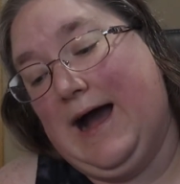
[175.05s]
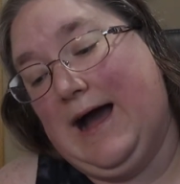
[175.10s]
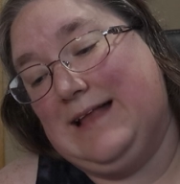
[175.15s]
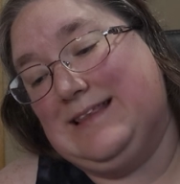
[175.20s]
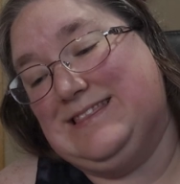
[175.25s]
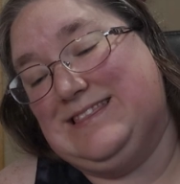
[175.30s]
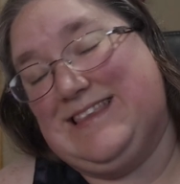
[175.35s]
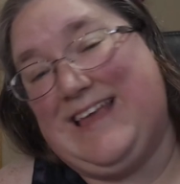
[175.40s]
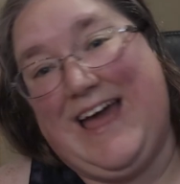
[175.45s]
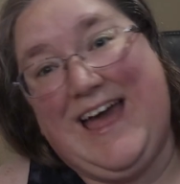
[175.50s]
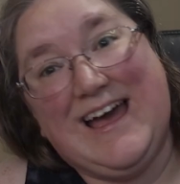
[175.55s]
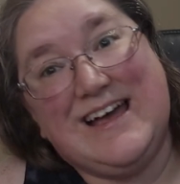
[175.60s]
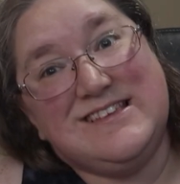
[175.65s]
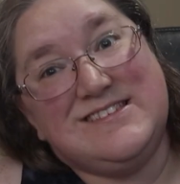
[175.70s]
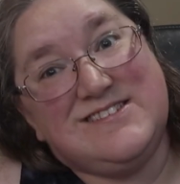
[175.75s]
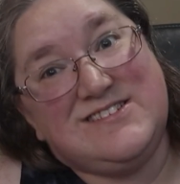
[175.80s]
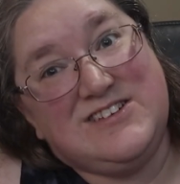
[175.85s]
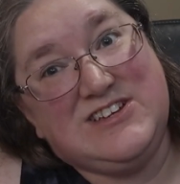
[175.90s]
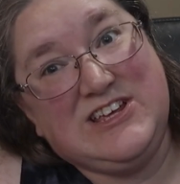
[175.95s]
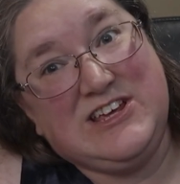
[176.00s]

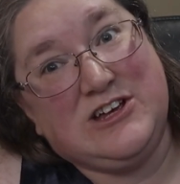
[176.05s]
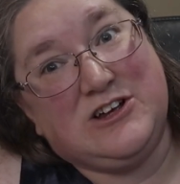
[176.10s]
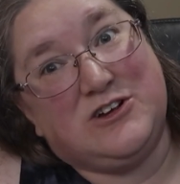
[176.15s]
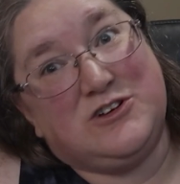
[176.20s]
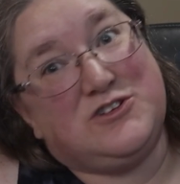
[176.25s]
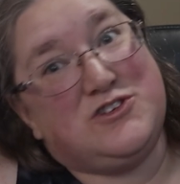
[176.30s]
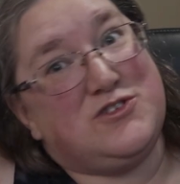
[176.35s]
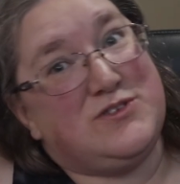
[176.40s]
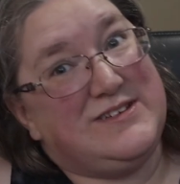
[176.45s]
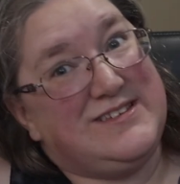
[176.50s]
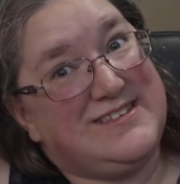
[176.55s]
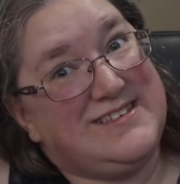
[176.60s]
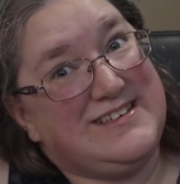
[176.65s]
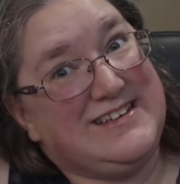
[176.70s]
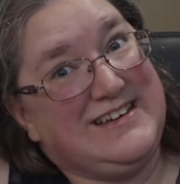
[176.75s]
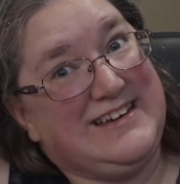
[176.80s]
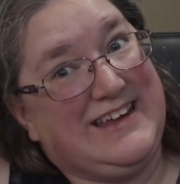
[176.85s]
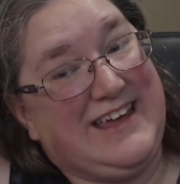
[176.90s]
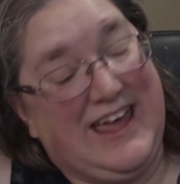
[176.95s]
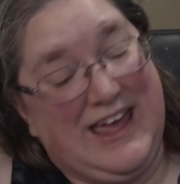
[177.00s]
Last year,
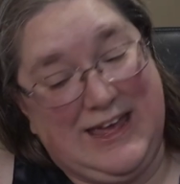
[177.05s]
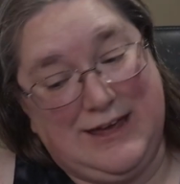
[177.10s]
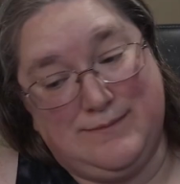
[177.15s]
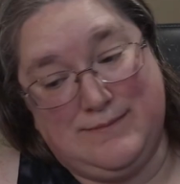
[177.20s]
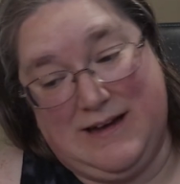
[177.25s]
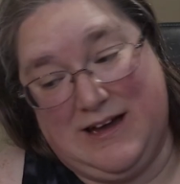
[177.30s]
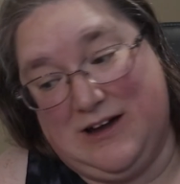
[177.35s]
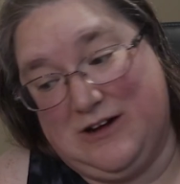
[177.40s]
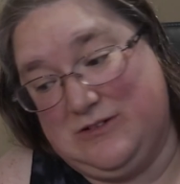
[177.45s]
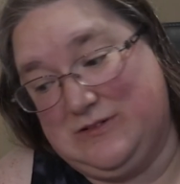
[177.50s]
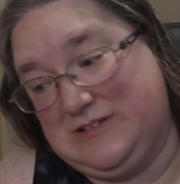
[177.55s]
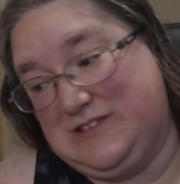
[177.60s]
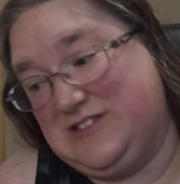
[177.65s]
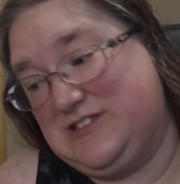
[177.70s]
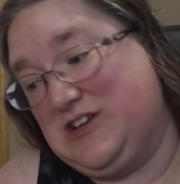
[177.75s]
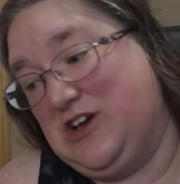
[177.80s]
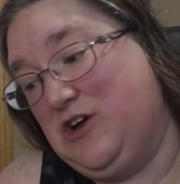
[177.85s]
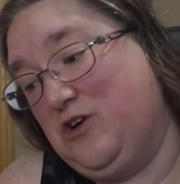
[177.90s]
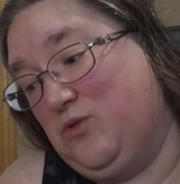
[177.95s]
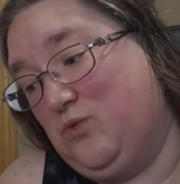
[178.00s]
Tristan came
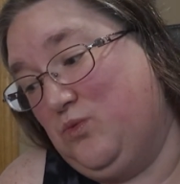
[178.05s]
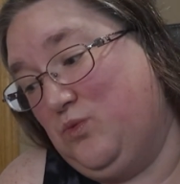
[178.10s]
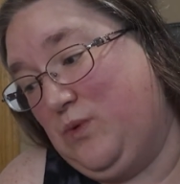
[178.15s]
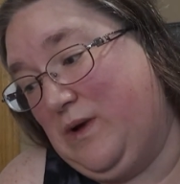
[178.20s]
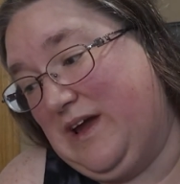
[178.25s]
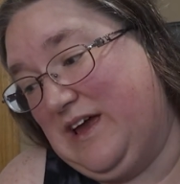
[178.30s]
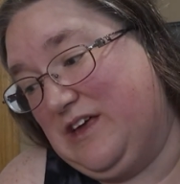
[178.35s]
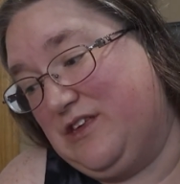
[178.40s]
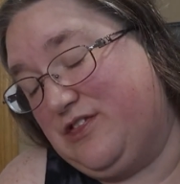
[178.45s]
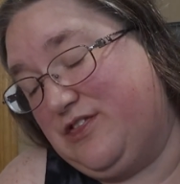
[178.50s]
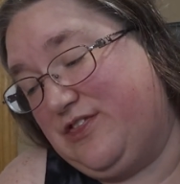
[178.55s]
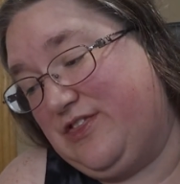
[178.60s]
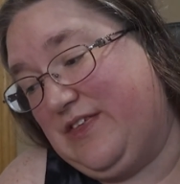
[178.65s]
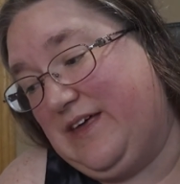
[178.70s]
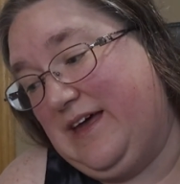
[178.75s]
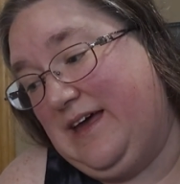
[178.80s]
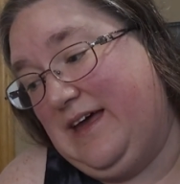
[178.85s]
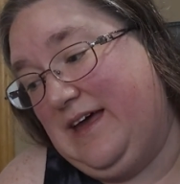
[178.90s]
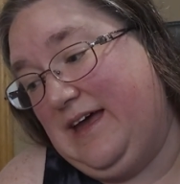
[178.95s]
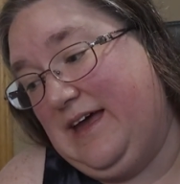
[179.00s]
out with
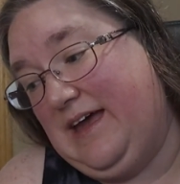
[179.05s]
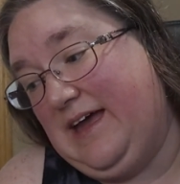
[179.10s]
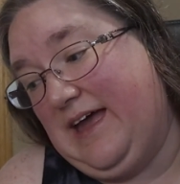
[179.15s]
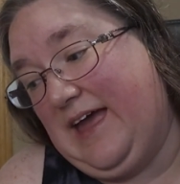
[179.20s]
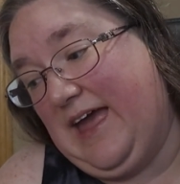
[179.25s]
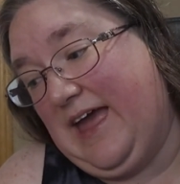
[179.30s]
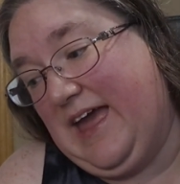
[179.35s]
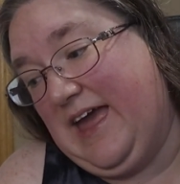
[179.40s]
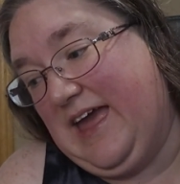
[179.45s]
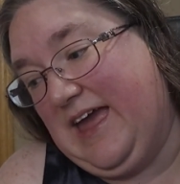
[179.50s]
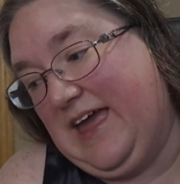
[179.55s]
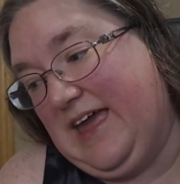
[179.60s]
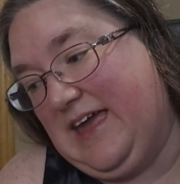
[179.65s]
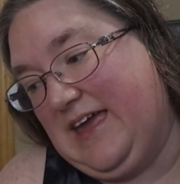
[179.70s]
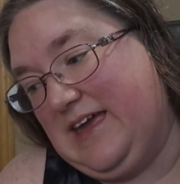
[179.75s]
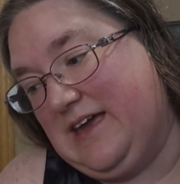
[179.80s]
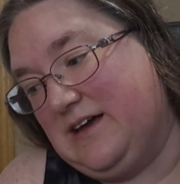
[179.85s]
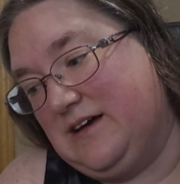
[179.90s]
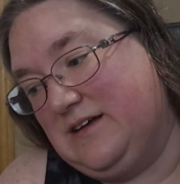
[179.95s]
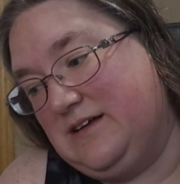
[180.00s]

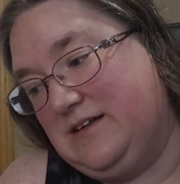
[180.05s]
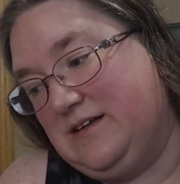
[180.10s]
a